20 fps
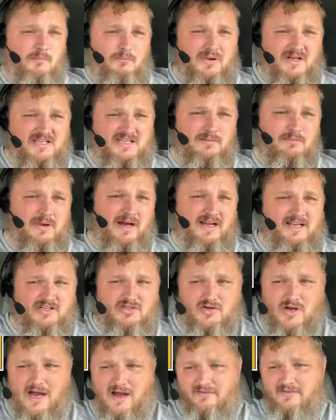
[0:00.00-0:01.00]
but
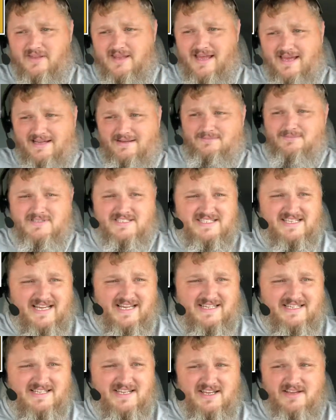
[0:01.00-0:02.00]
somebody's driving like
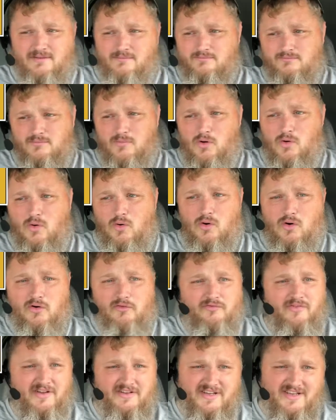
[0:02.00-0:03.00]
60 or
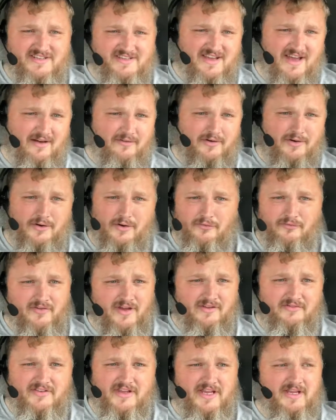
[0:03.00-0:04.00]
57 or
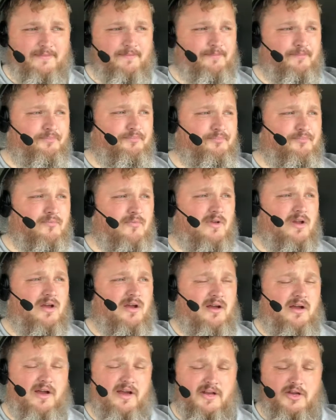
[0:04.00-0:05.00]
50,
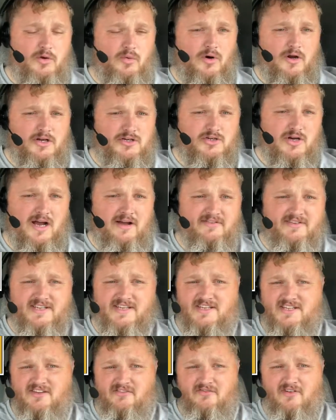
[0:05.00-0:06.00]
and you want to drive
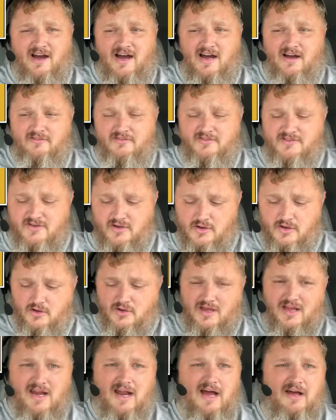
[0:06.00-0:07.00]
65, so you
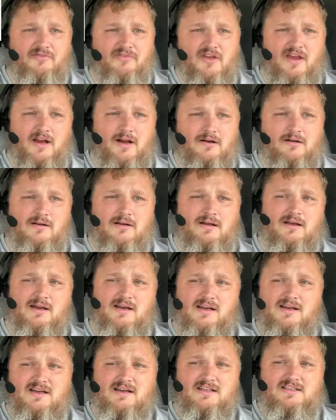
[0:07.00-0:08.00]
get out there
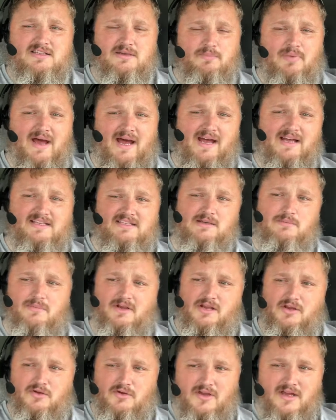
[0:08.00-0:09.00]
to pass them,
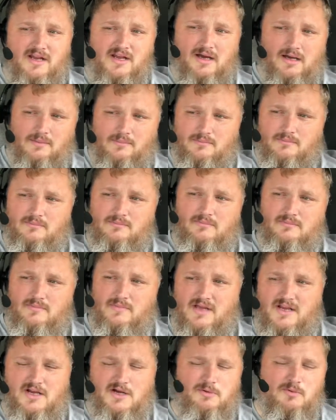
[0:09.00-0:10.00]
and you get up,
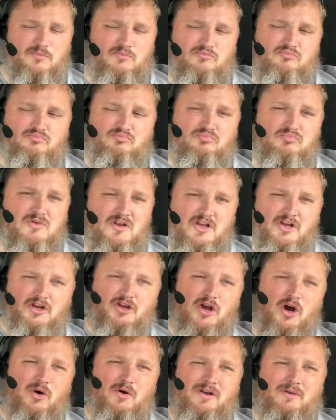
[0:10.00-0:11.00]
and you're
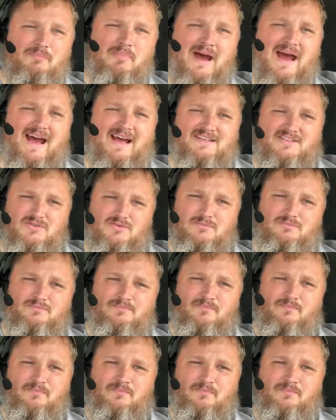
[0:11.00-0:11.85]
going to pass them,